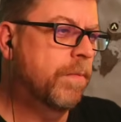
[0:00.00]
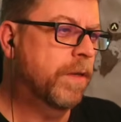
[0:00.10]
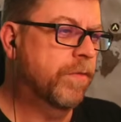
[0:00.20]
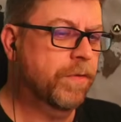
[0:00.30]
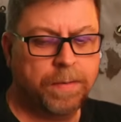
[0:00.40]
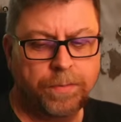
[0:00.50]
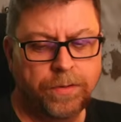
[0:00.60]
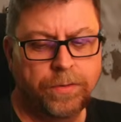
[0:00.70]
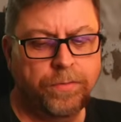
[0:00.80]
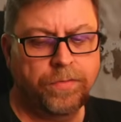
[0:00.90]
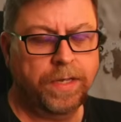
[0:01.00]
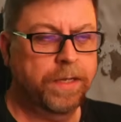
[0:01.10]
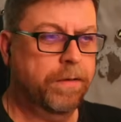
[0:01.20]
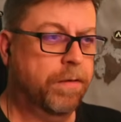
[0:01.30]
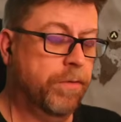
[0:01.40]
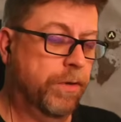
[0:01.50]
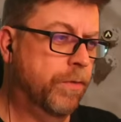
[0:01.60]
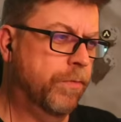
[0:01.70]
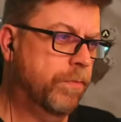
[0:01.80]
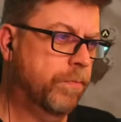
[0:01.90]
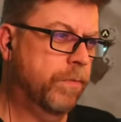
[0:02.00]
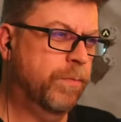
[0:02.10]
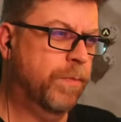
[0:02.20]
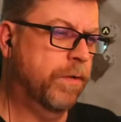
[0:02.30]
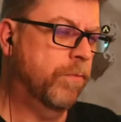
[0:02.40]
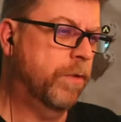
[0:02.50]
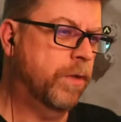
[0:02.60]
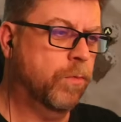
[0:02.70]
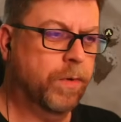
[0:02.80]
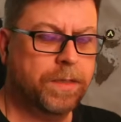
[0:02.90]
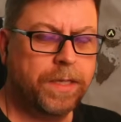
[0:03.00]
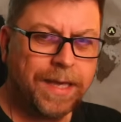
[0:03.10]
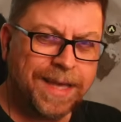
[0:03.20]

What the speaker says: because the copper nodes and all the nodes respawn really quickly.